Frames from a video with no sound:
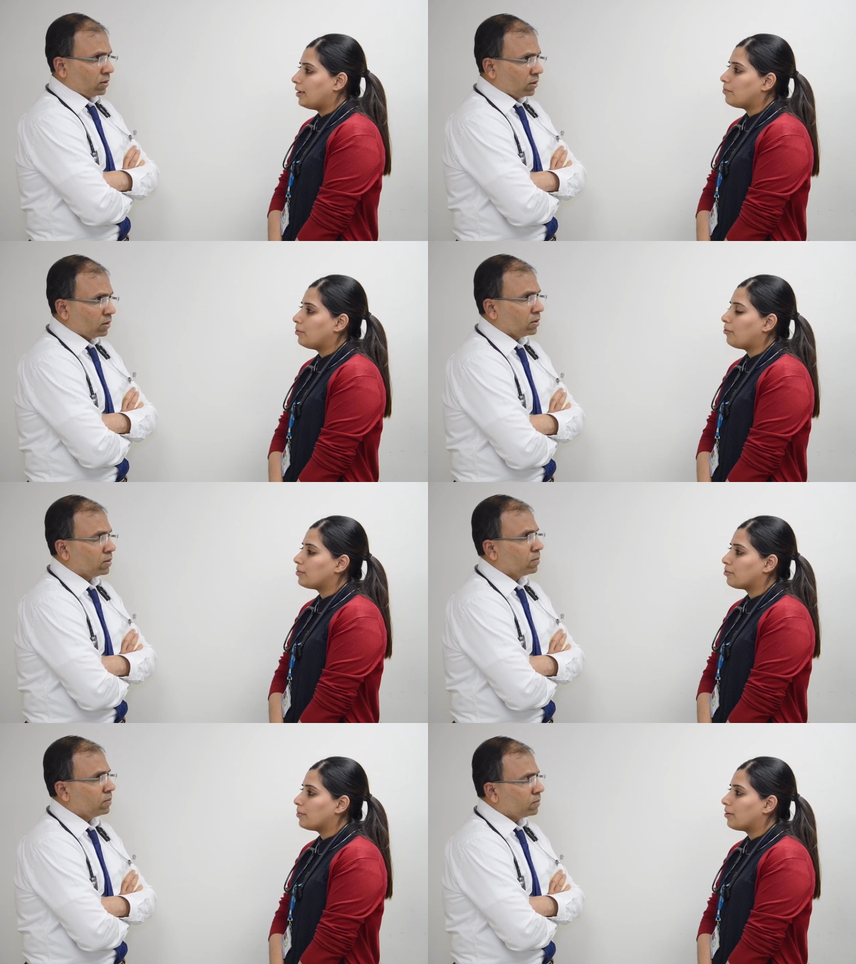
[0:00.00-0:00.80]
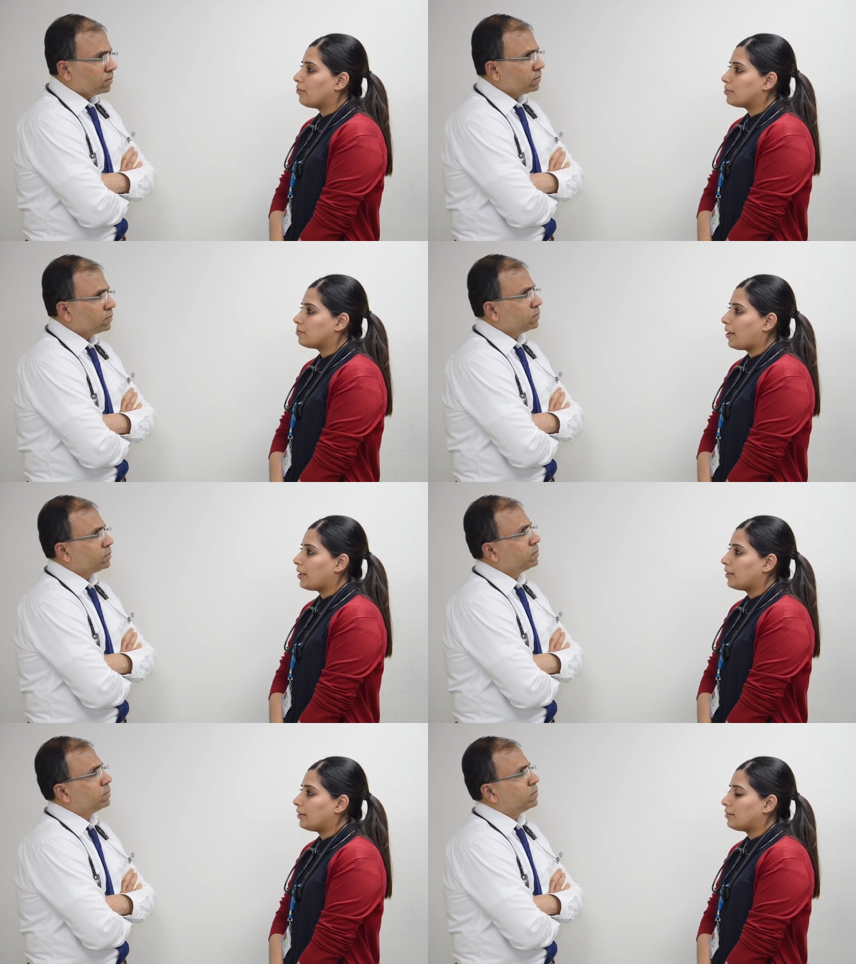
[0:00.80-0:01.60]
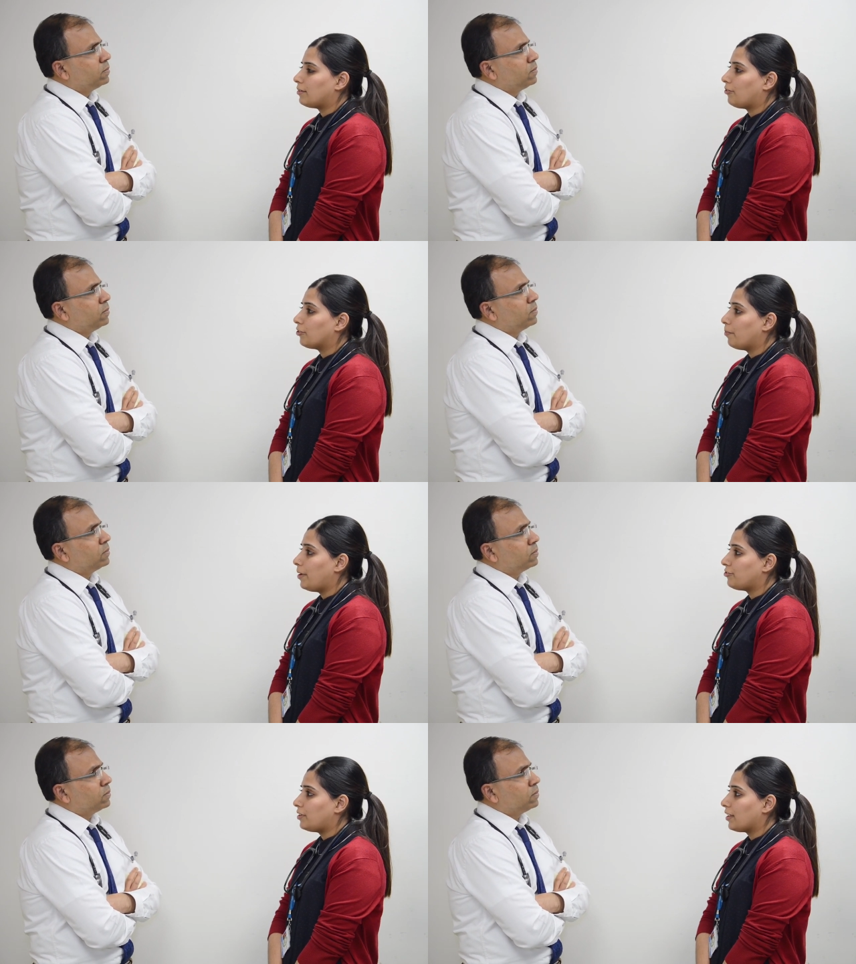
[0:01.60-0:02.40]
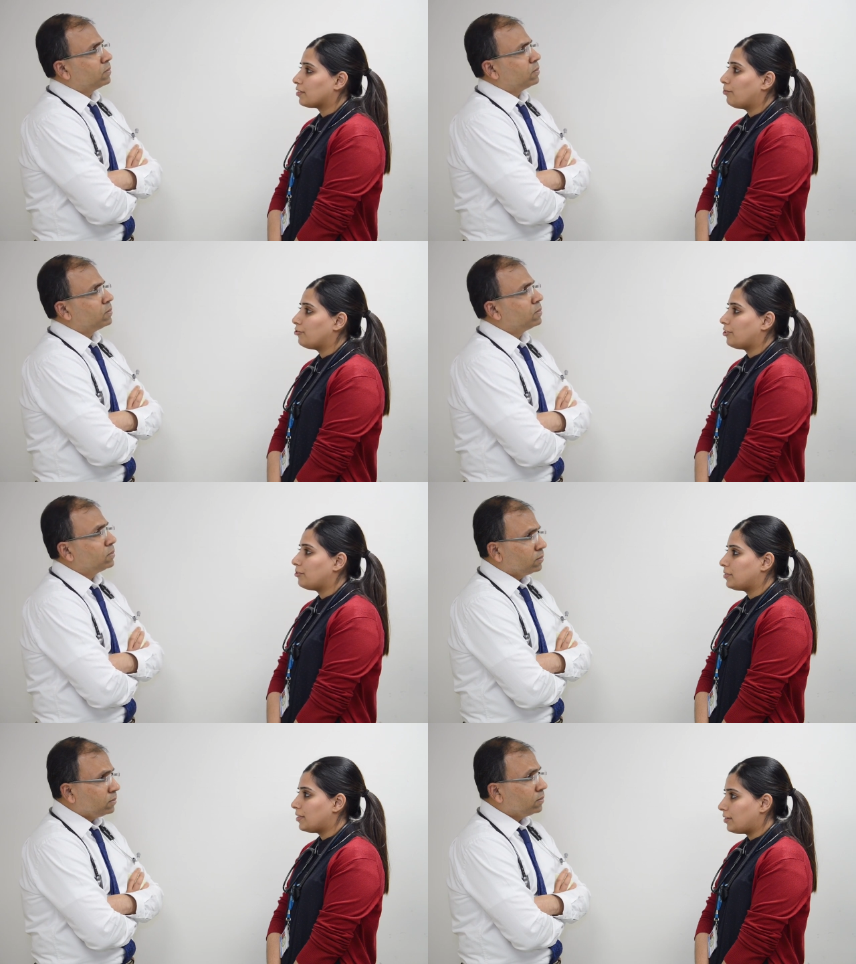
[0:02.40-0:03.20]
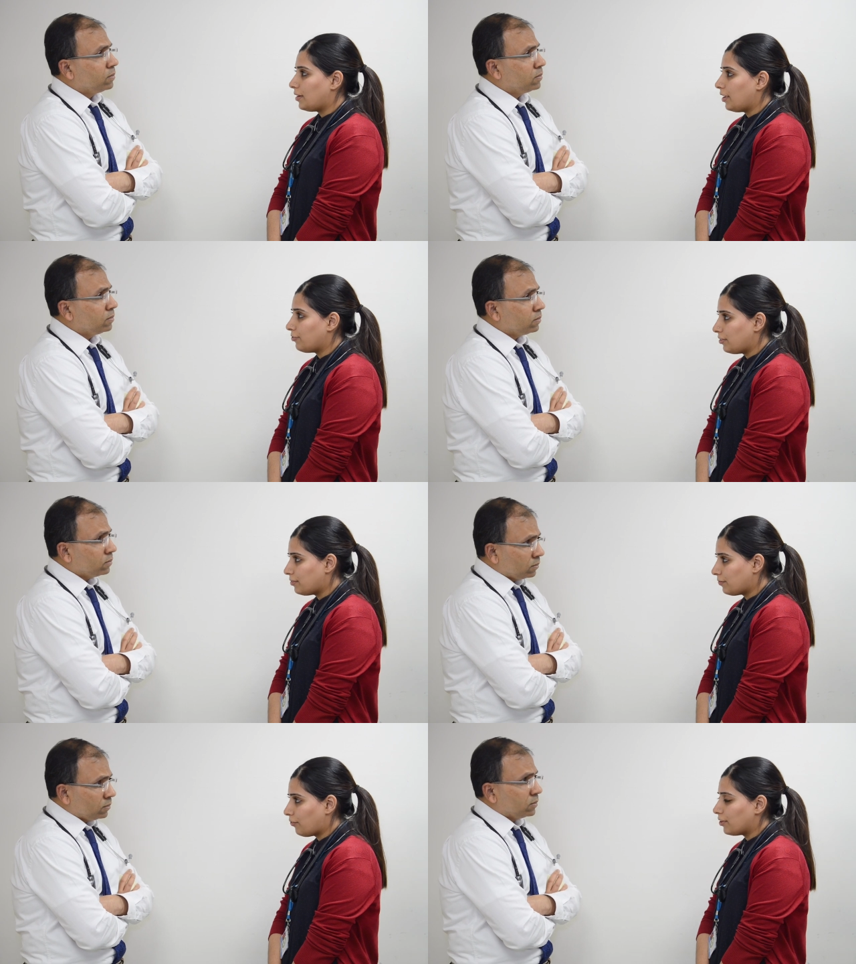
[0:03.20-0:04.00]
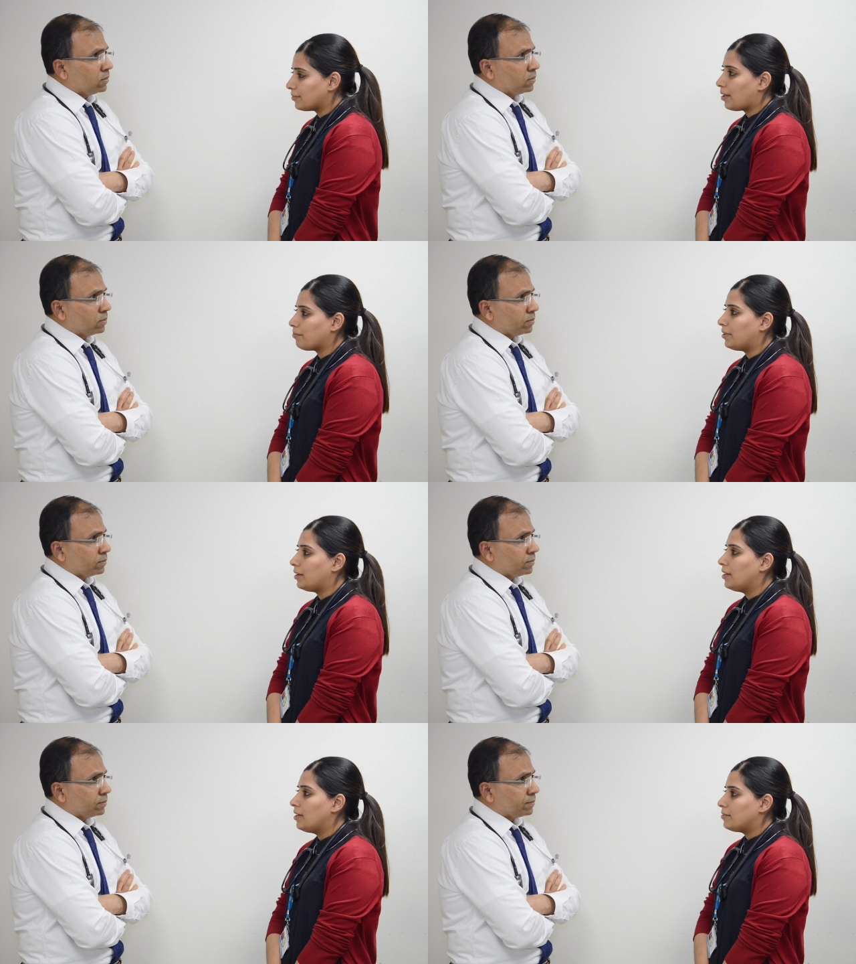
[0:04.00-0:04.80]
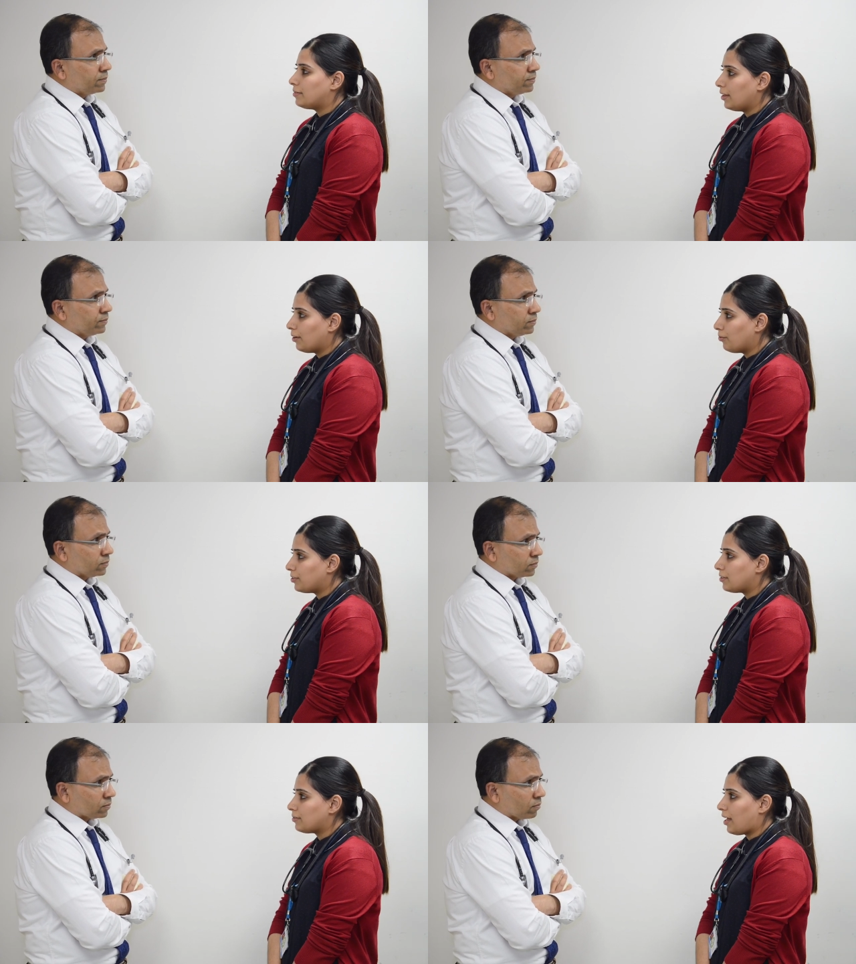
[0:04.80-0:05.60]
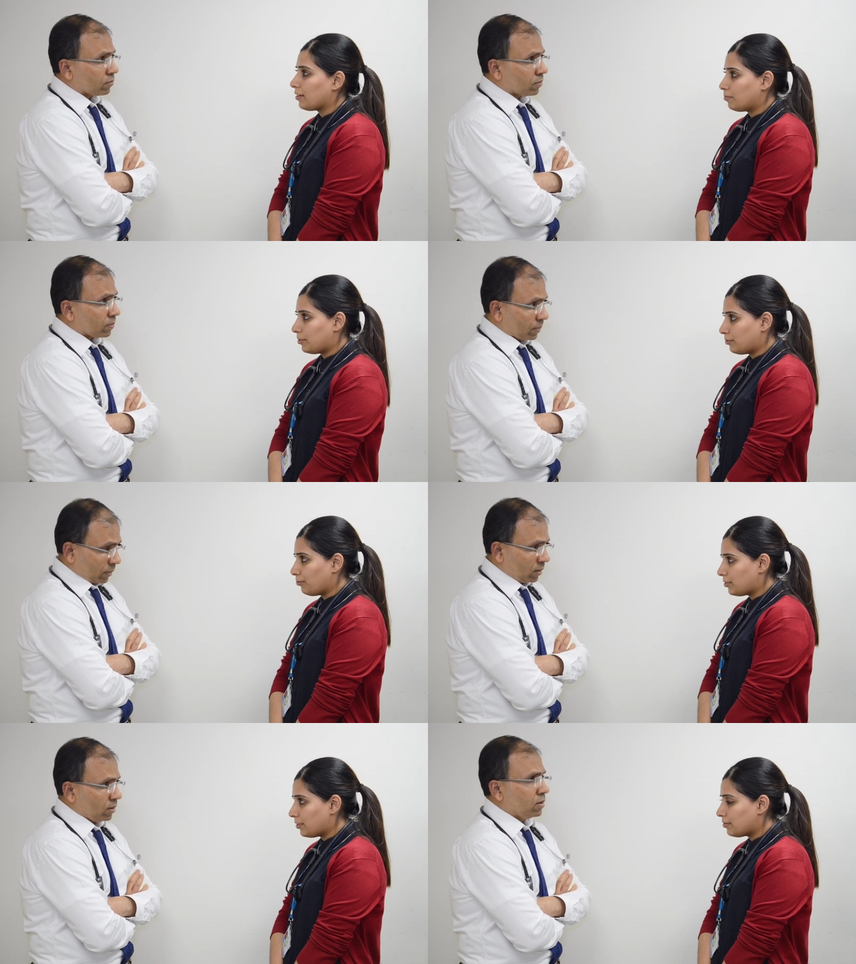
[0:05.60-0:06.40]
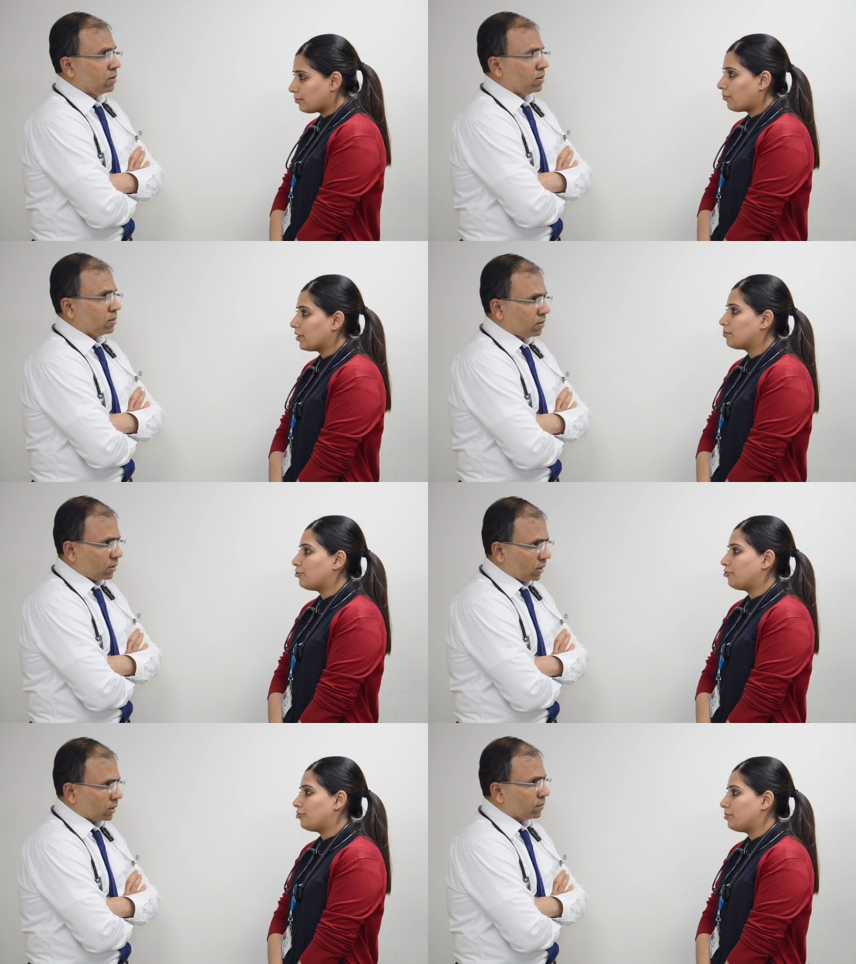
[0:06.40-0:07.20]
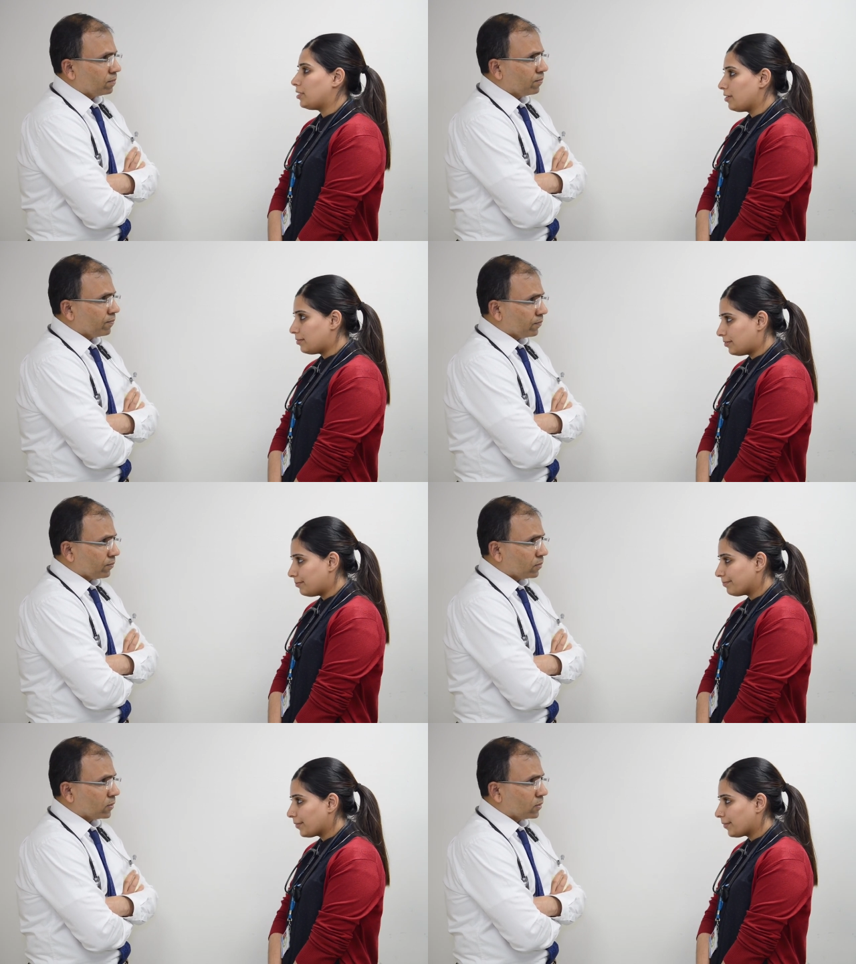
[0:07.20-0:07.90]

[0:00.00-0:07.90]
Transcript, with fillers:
Speaker 1: It may also be caused by occupational exposure to certain agents, for example, silicosis, asbestosis, or exposure right. to dust.